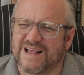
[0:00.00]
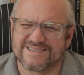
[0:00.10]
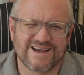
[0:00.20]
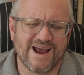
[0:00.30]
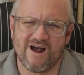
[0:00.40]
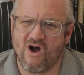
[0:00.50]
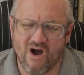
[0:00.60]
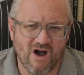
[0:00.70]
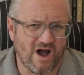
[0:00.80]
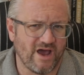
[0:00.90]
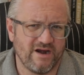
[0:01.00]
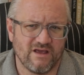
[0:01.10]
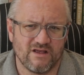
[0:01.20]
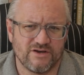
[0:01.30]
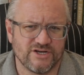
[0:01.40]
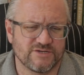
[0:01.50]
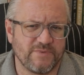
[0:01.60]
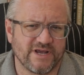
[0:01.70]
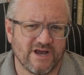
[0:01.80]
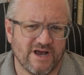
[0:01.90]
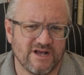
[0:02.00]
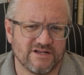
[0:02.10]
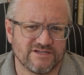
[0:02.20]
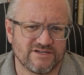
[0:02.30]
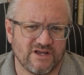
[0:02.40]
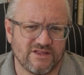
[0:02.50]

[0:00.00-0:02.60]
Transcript: It's kind of odd just because